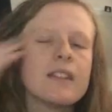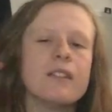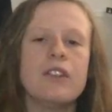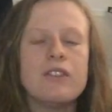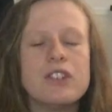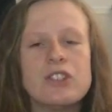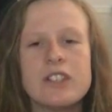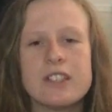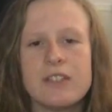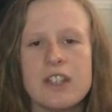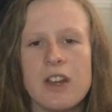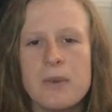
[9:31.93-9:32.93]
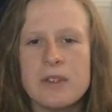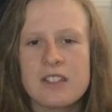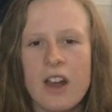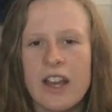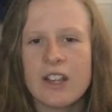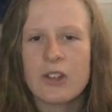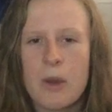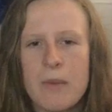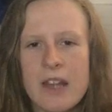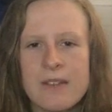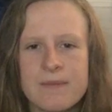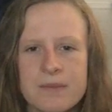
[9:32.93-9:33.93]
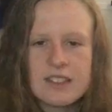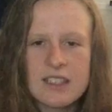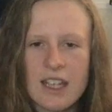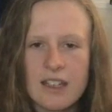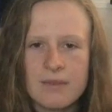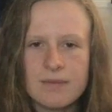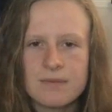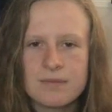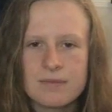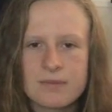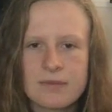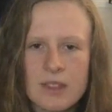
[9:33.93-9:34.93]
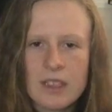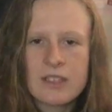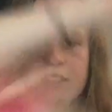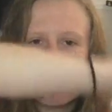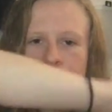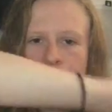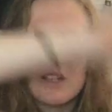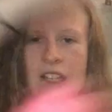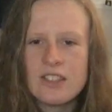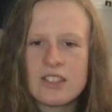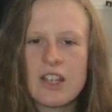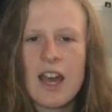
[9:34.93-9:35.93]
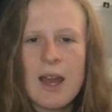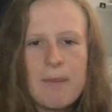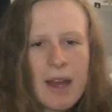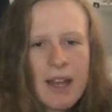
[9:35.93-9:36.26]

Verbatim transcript: If you've enjoyed this video, please like, comment. Thanks again. See you next time.